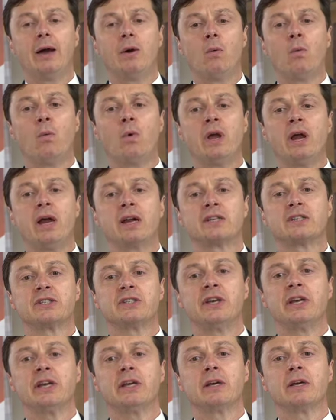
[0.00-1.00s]
we are
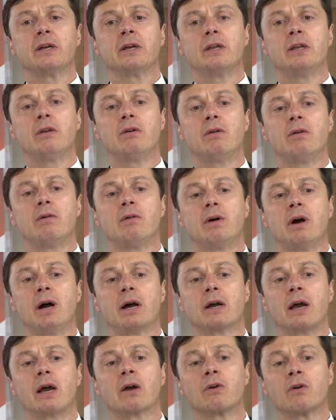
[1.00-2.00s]
seeing, you know,
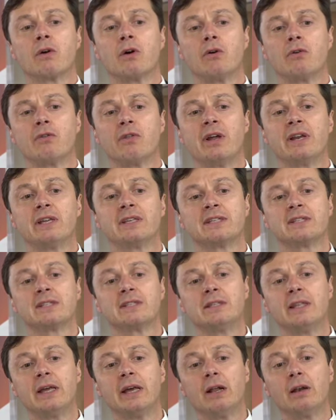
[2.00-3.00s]
a growth that is
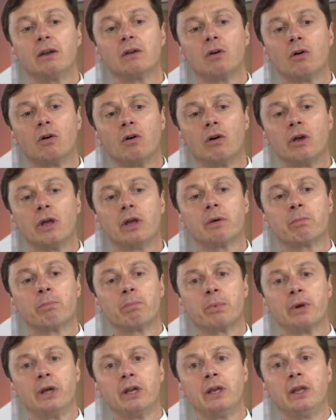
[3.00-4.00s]
still
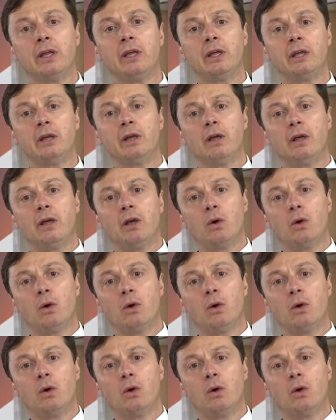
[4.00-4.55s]
going pretty